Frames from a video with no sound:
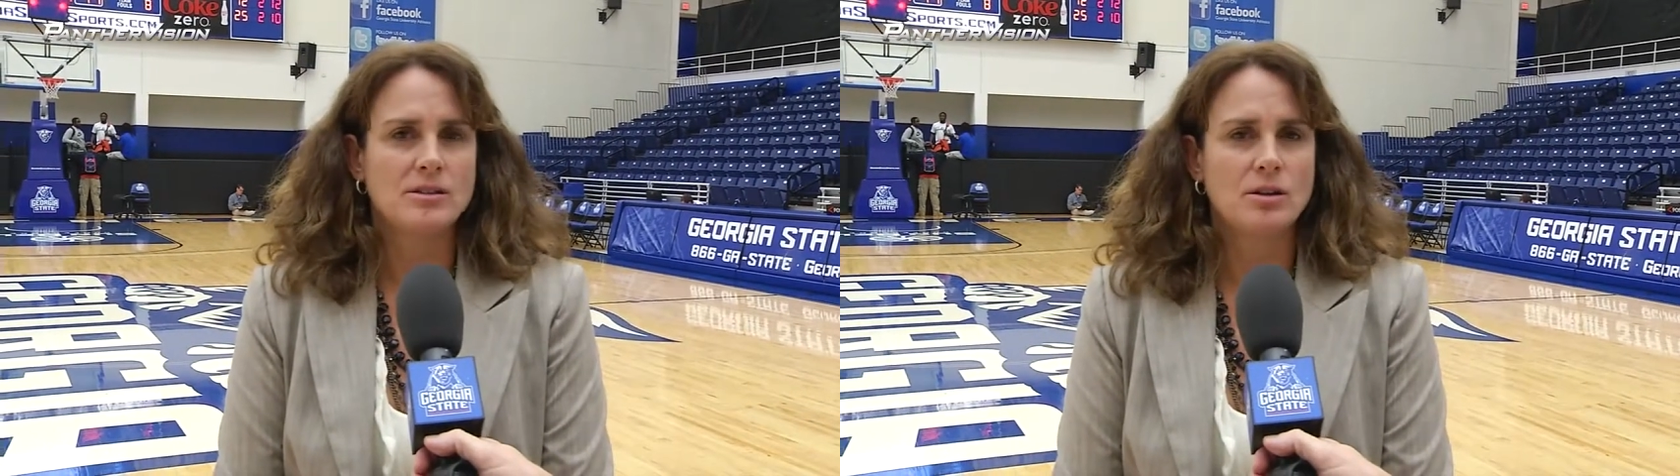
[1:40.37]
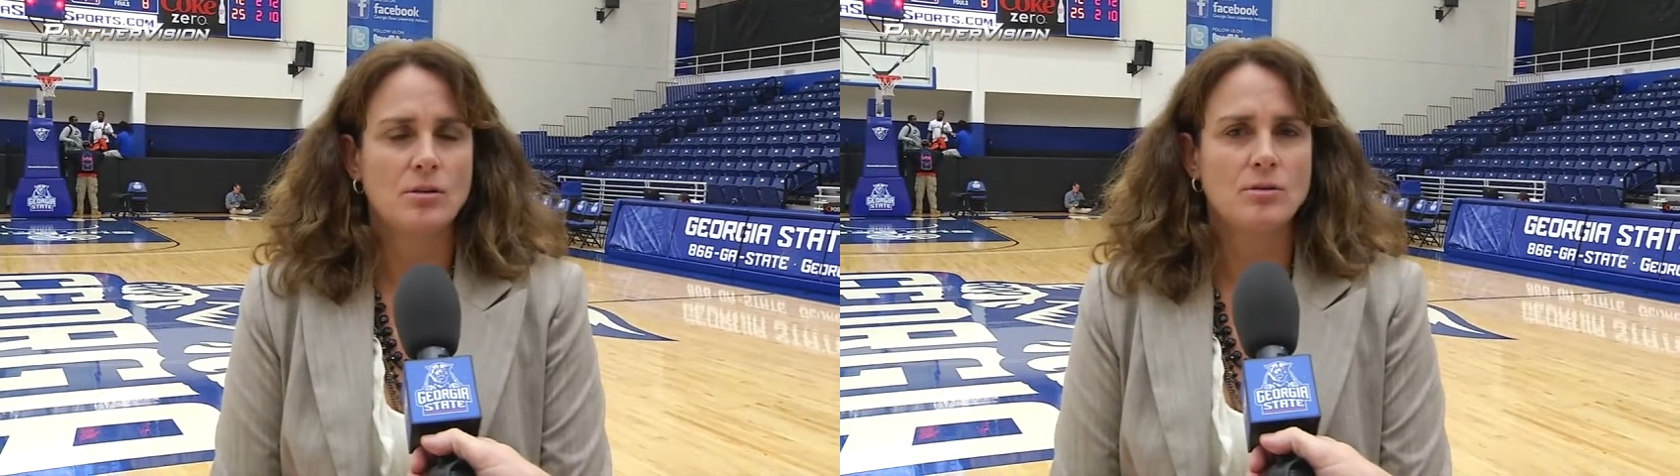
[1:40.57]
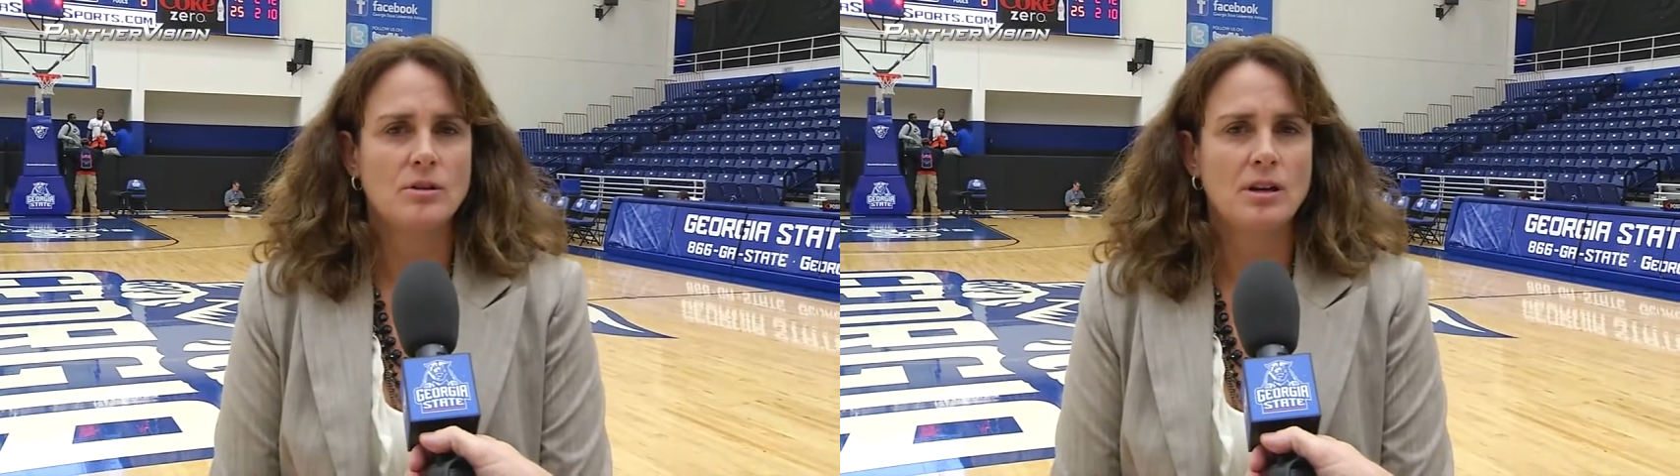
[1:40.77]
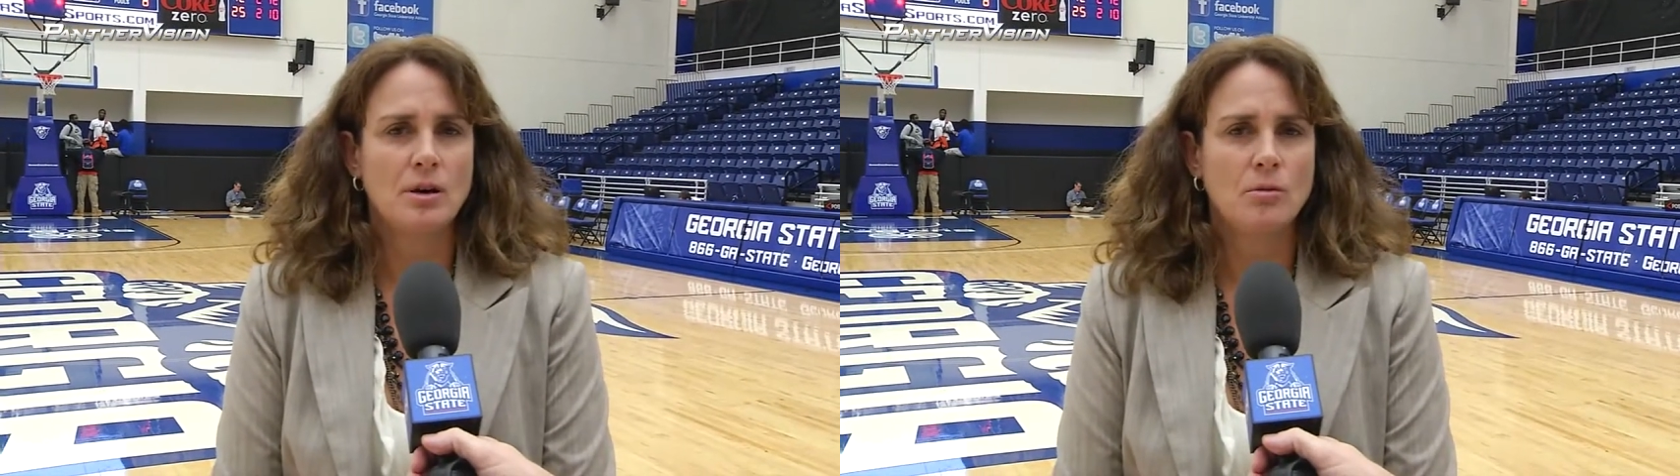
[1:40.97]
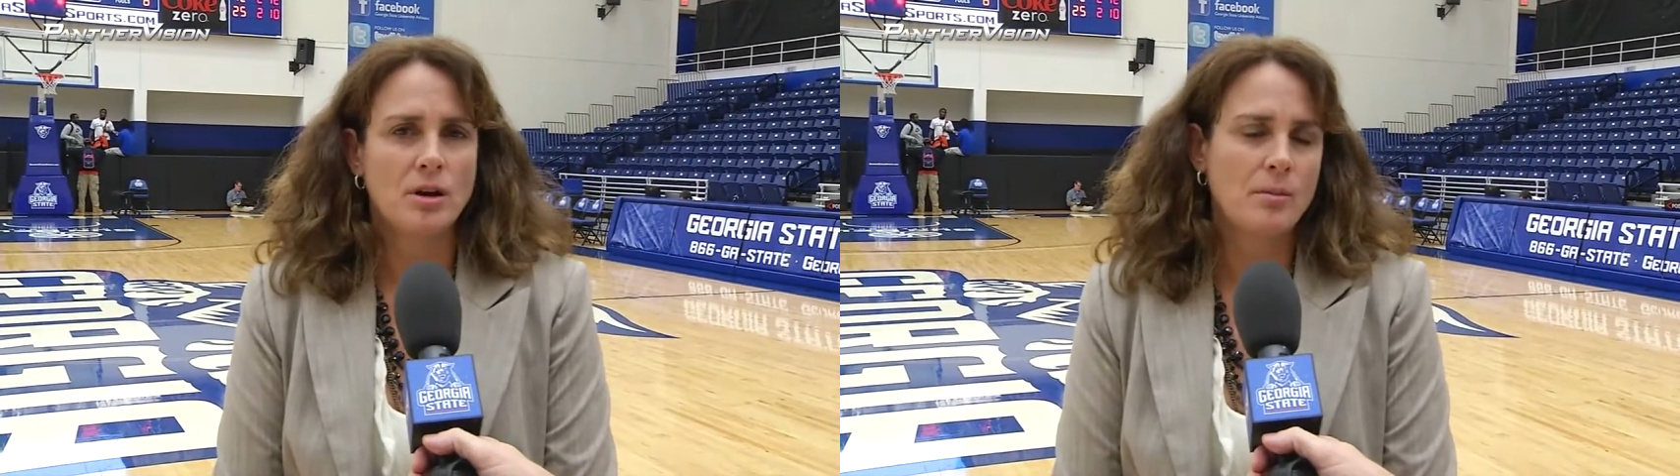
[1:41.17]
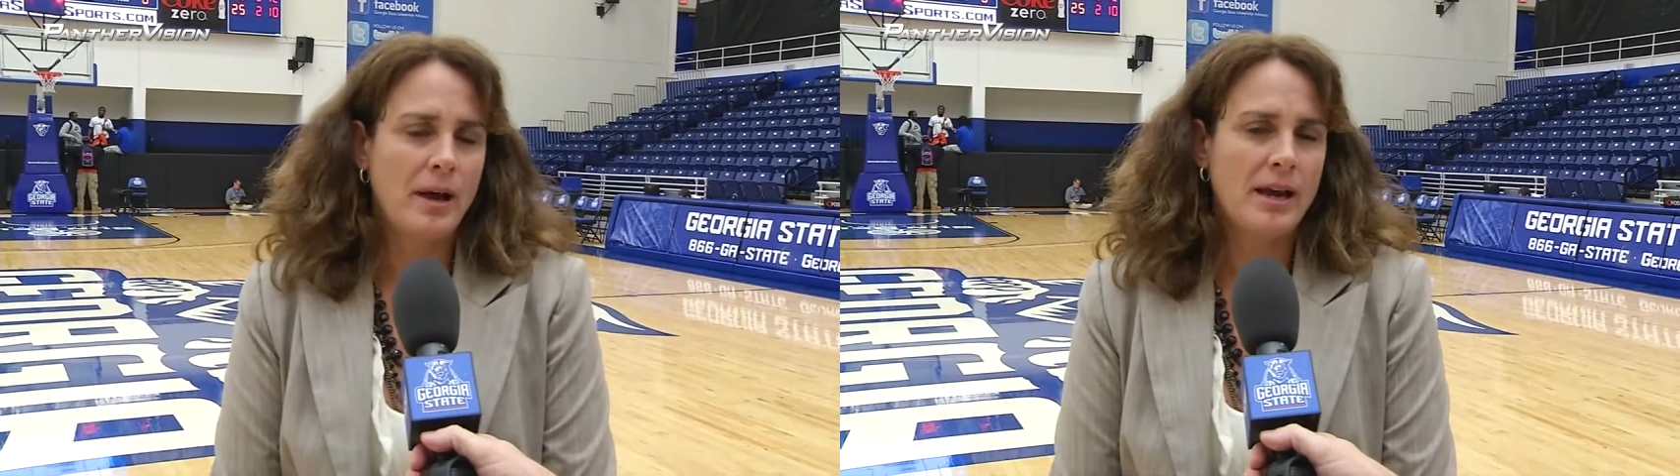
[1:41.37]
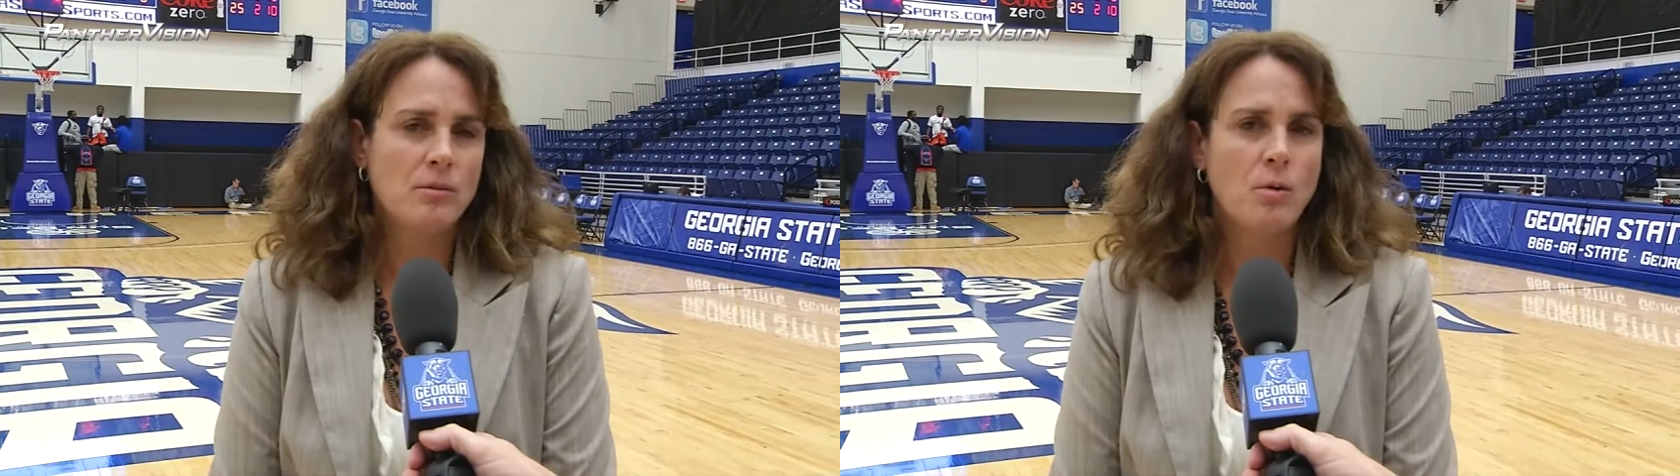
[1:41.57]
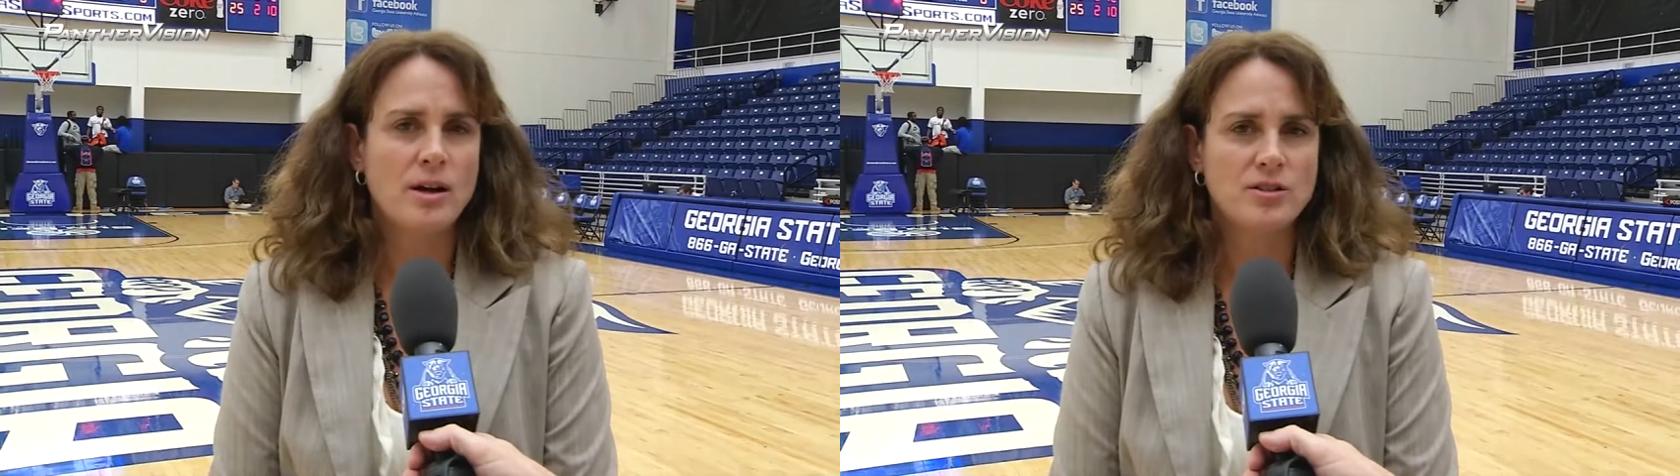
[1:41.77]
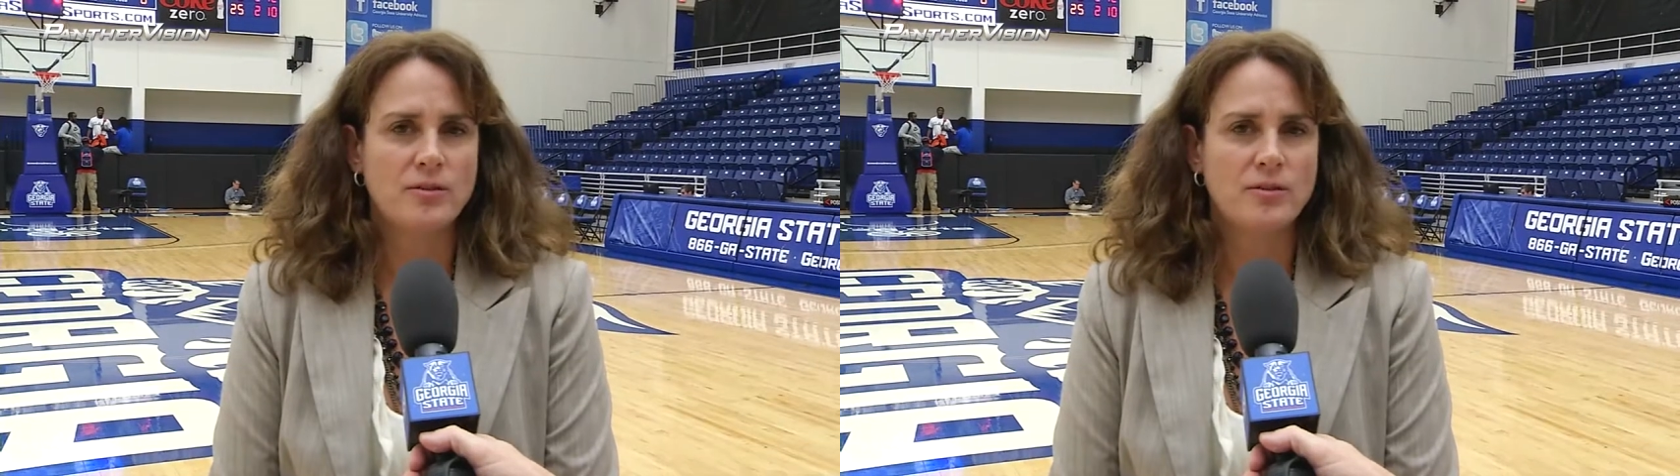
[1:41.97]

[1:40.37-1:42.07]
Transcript: So, you know, we'll get back and watch